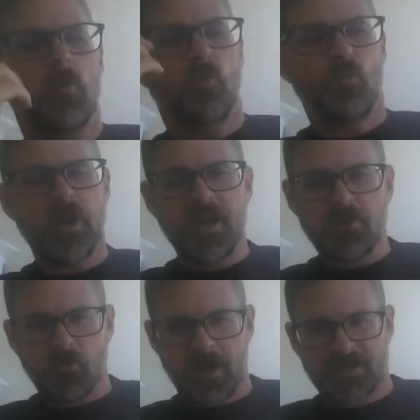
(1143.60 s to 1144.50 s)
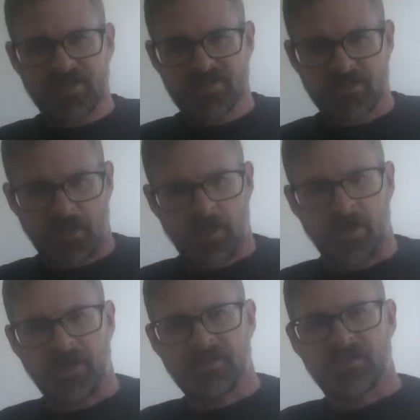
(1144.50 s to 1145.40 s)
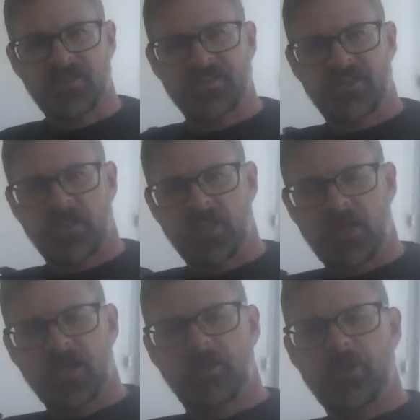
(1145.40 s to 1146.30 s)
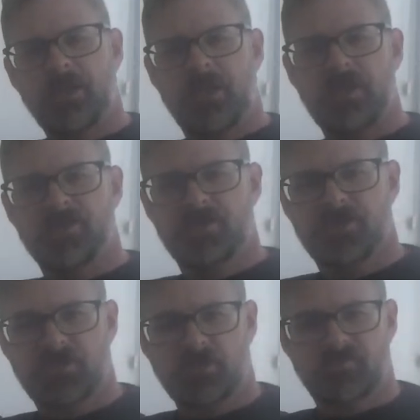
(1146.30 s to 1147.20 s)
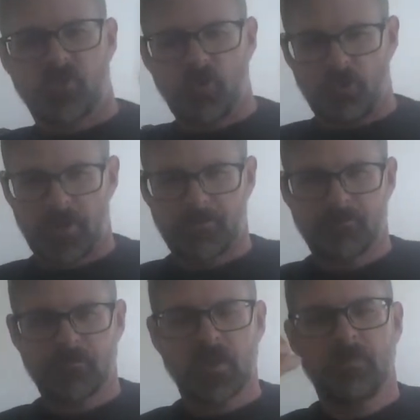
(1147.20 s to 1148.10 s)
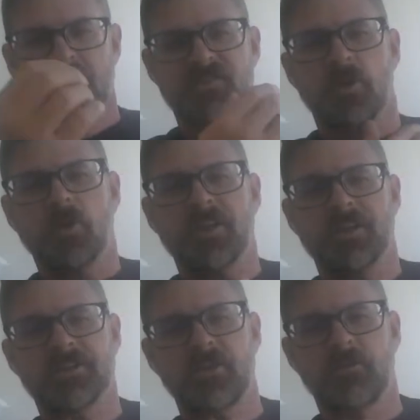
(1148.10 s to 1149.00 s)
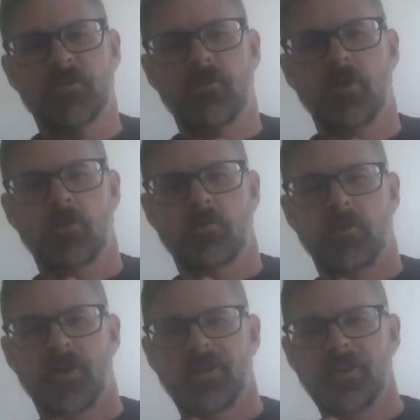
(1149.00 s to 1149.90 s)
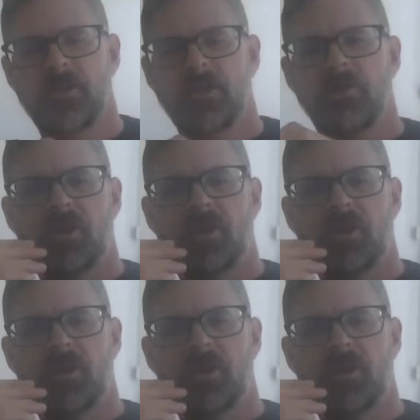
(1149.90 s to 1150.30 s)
Redirecting signs is a line communications to its program, but it's all connected to your throat, right? You